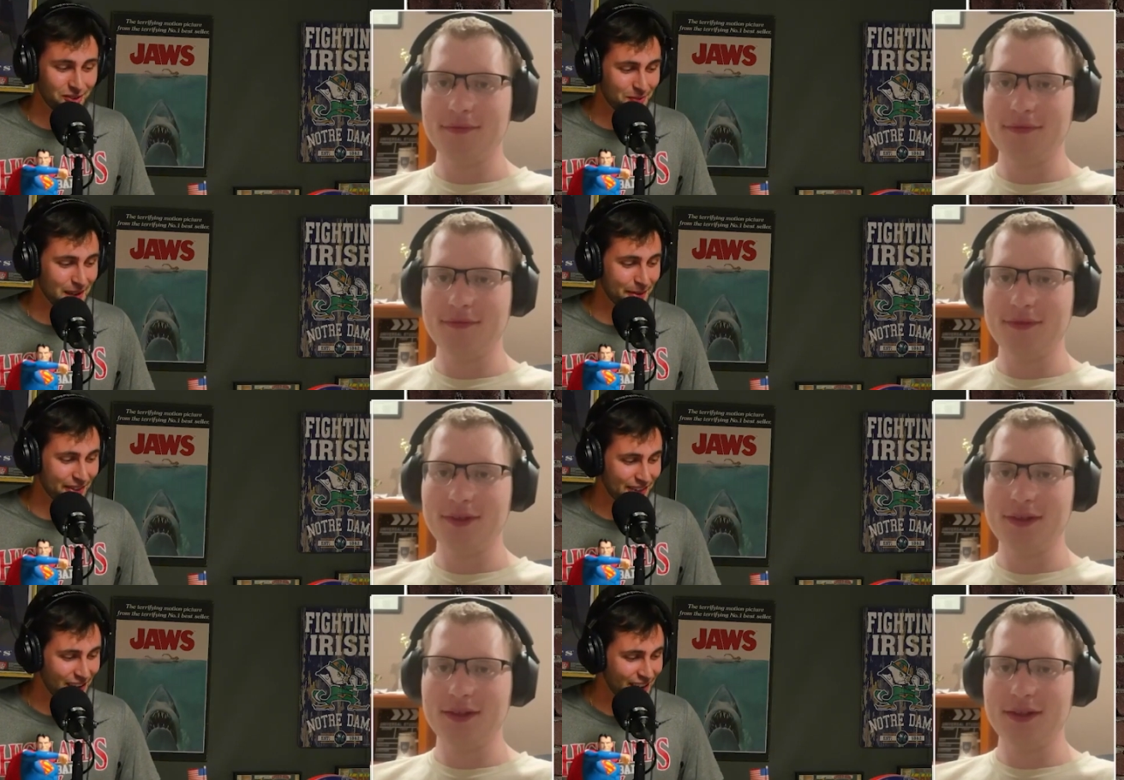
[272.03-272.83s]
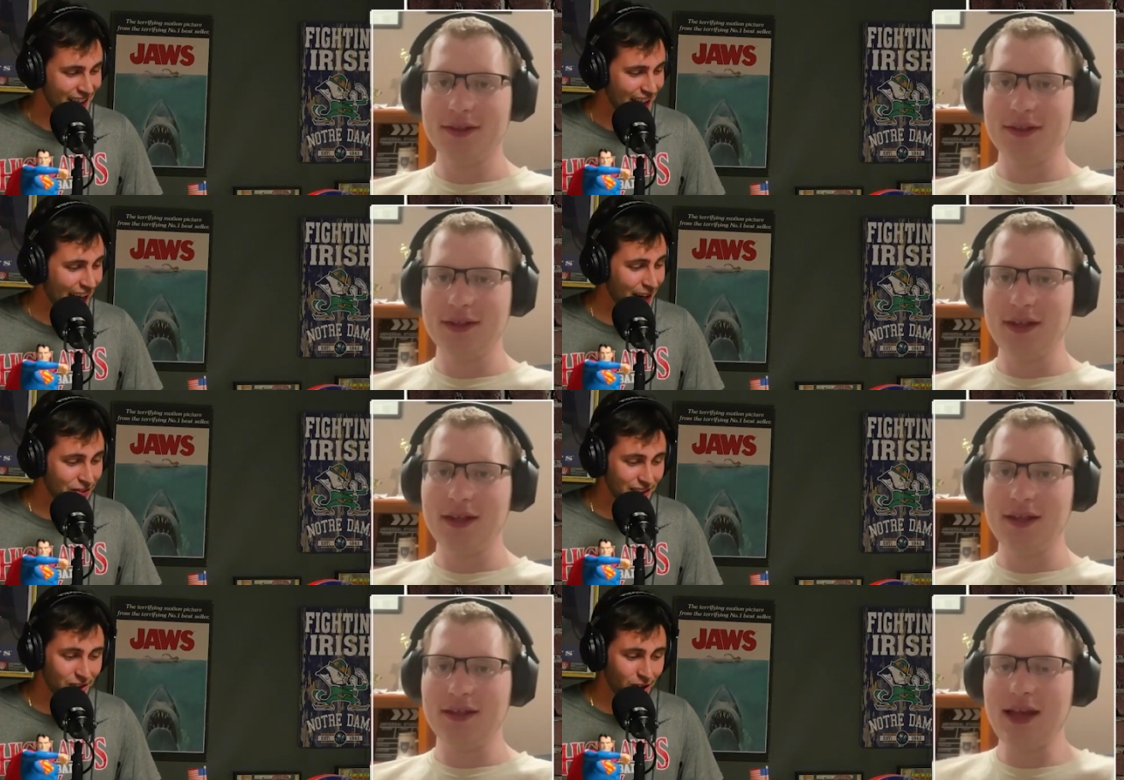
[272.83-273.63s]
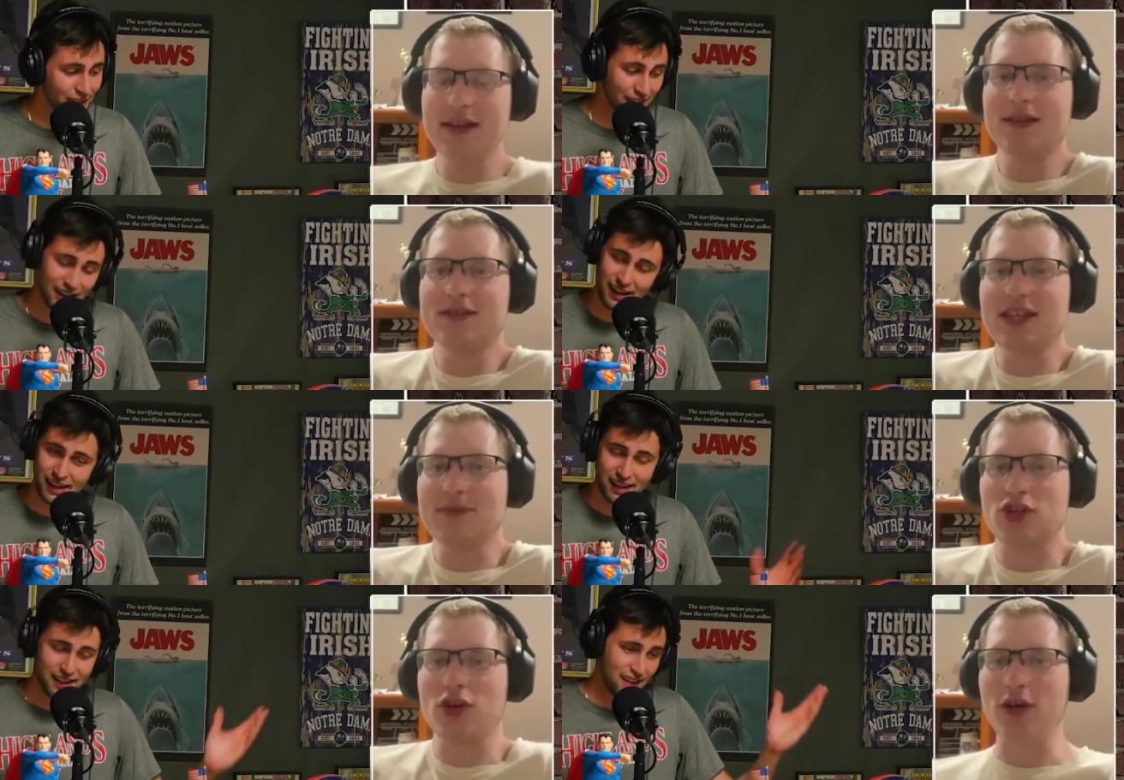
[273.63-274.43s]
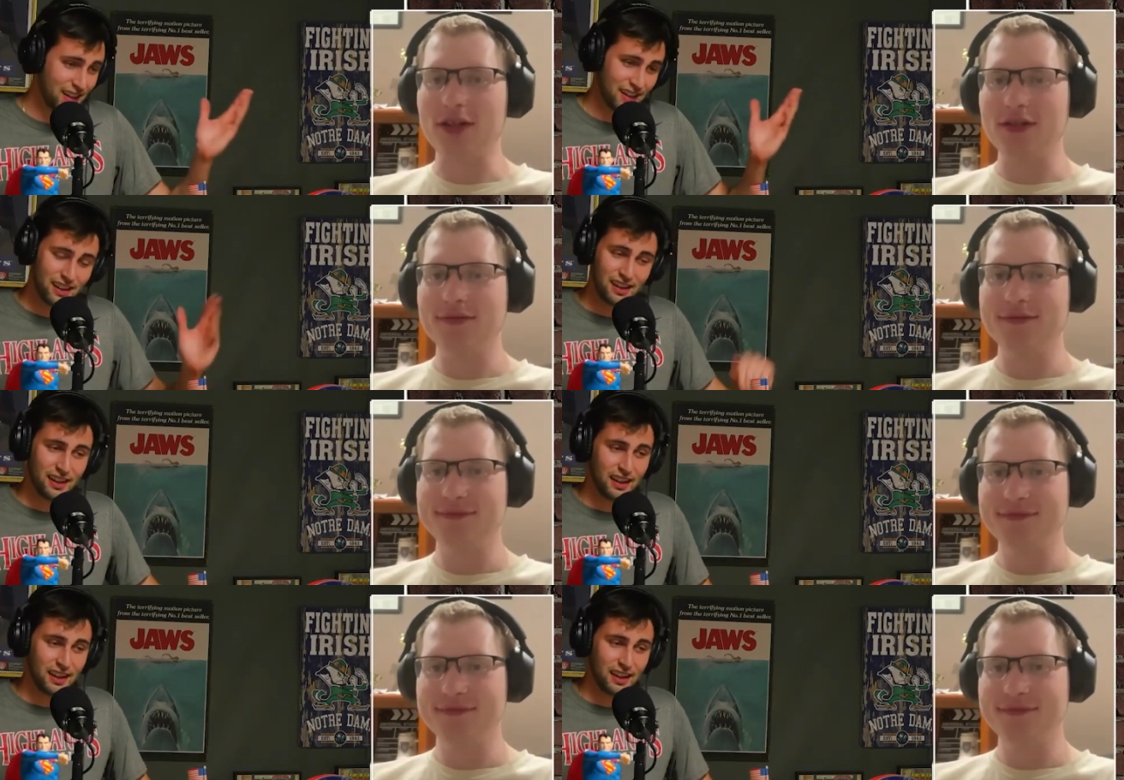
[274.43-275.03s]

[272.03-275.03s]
Speaker 1: people. So NFC North, any of those teams could.